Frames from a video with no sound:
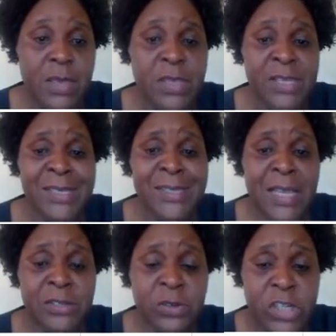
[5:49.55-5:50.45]
is
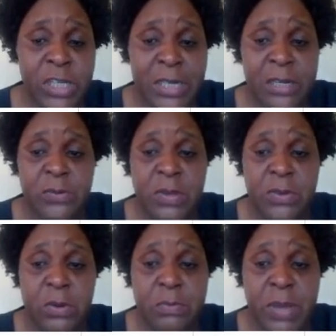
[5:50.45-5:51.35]
associated with
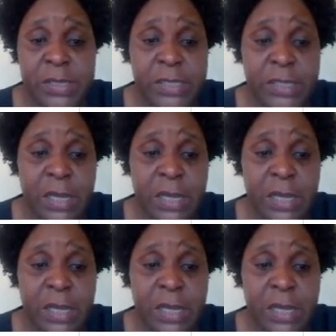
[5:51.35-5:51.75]
obesity